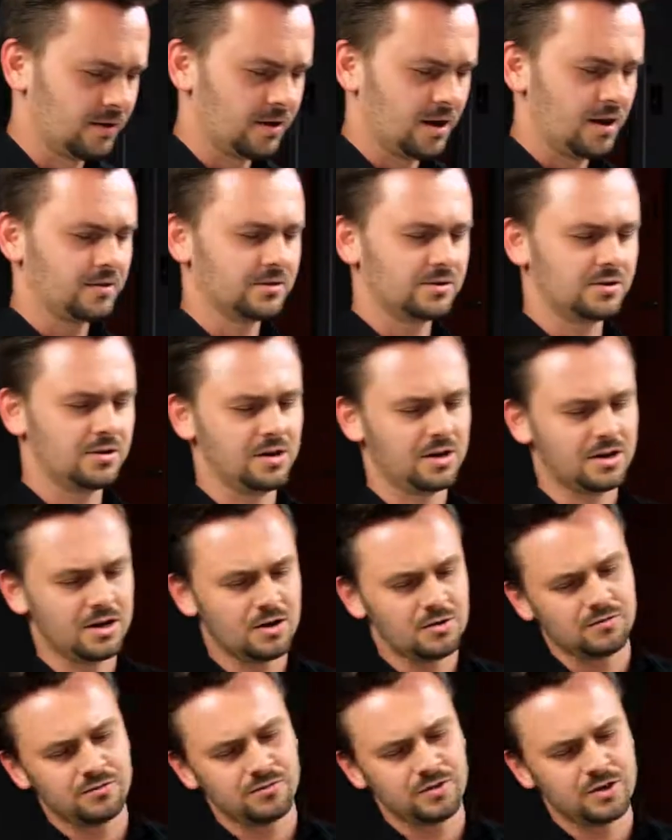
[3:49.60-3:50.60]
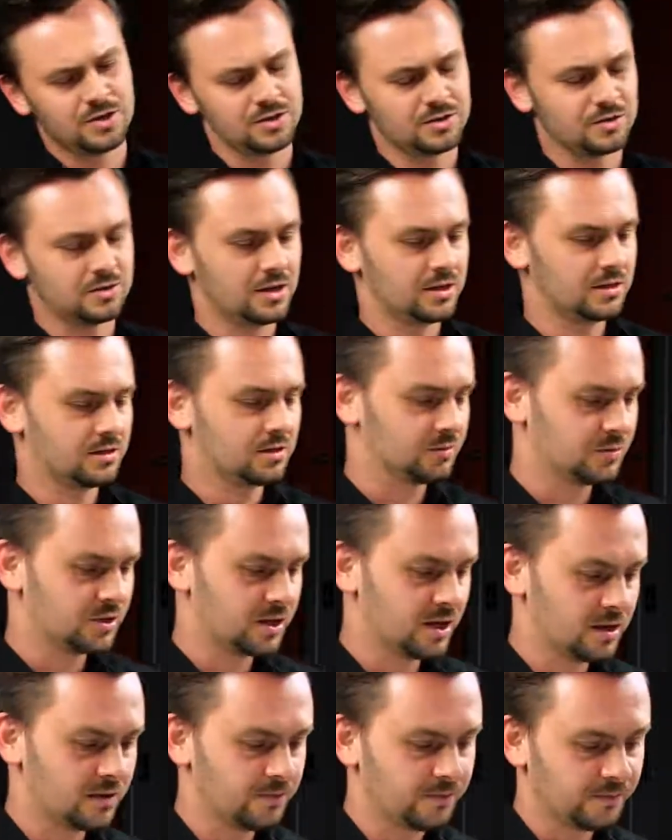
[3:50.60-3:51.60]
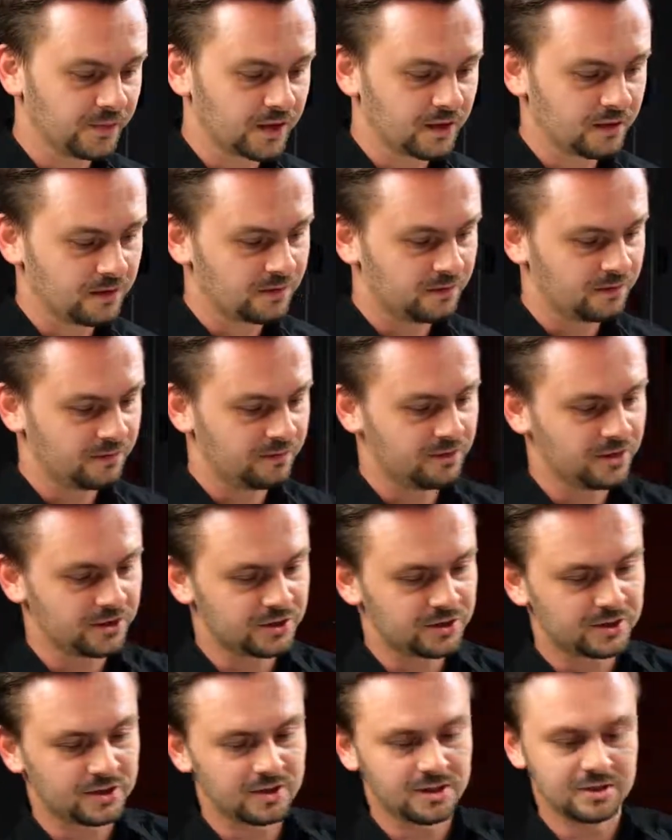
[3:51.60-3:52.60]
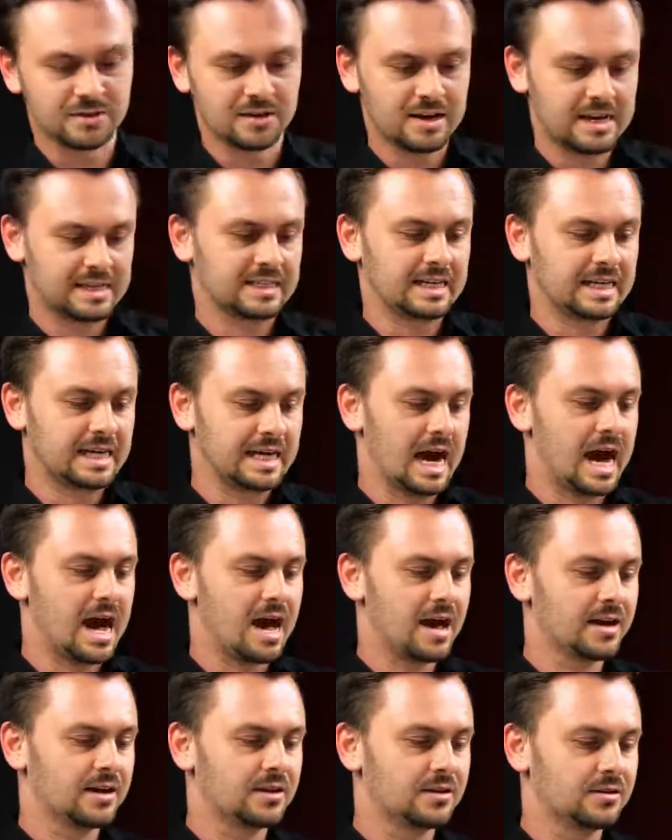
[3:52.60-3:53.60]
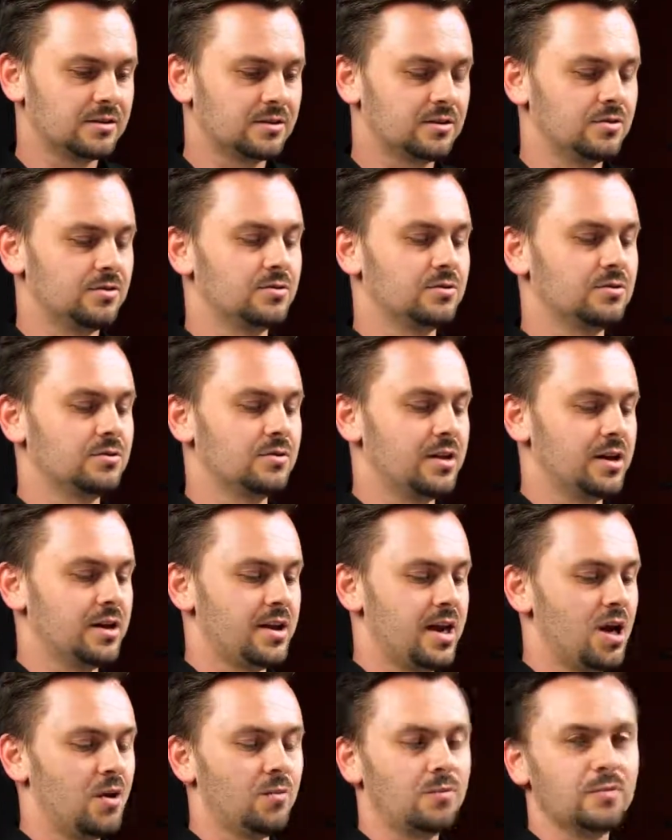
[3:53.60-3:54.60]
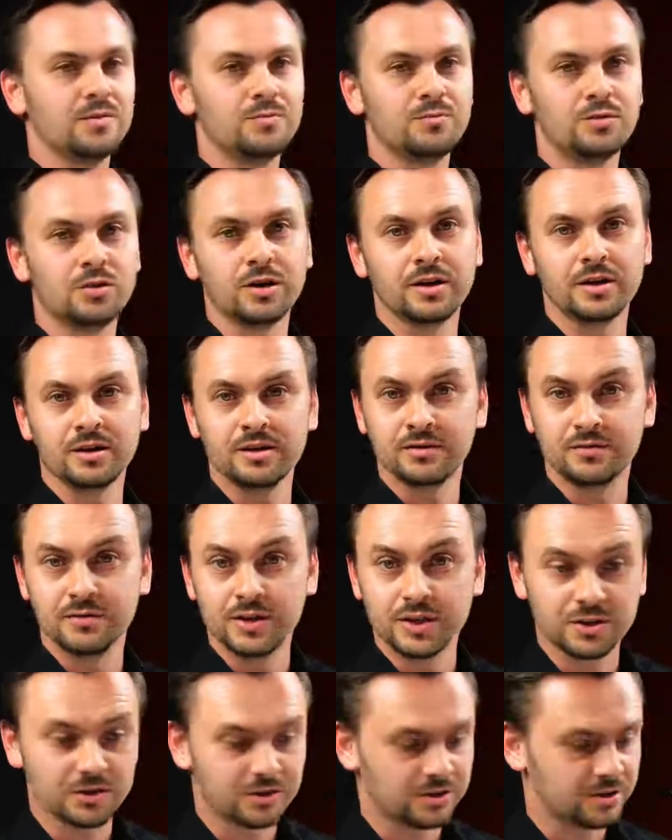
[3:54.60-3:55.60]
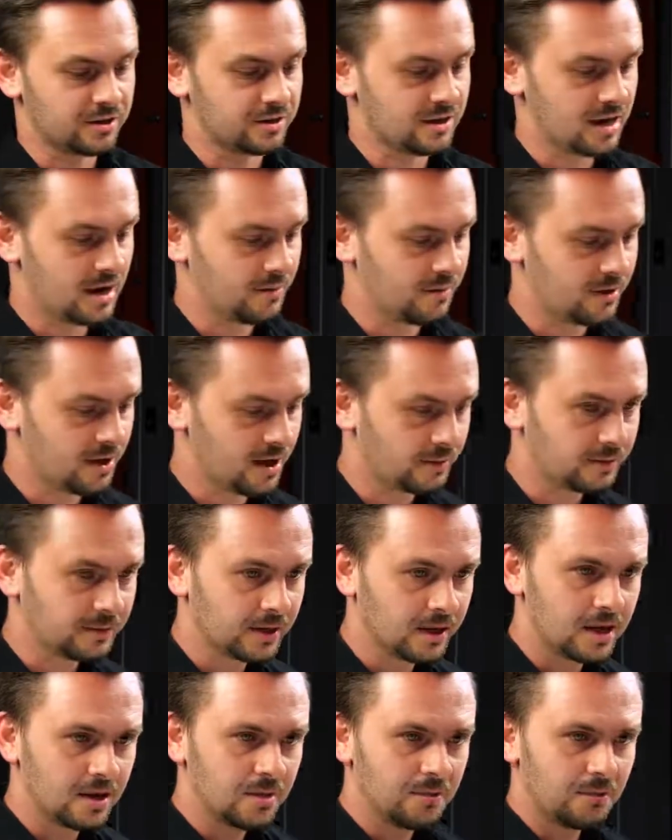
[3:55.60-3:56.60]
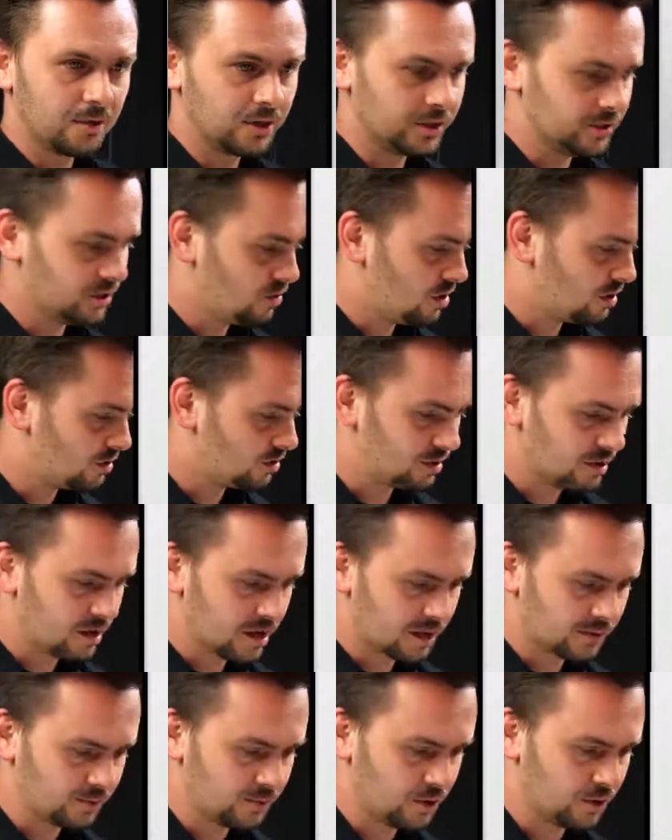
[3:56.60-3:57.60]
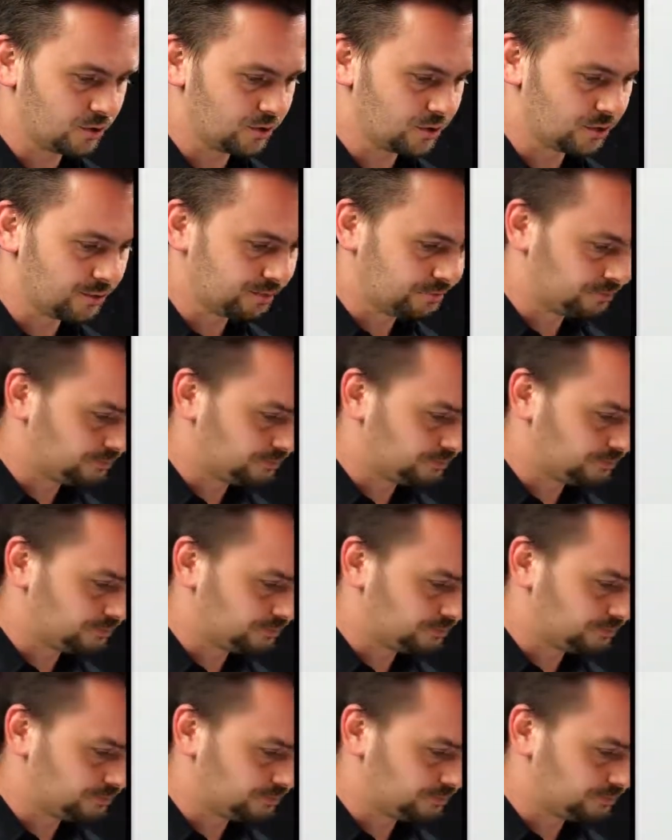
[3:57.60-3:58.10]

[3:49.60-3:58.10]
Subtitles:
Okay, so there you go. There's a nice loomis head. This is a nice guide to then help me put features on top of that. Let's go on to the next pose.